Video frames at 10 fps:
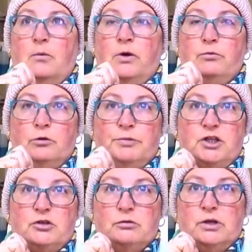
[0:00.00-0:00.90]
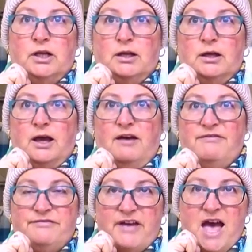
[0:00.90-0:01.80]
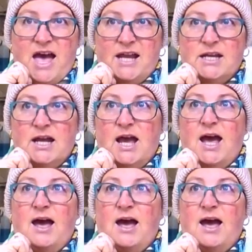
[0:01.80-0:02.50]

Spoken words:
We will be doing a fan,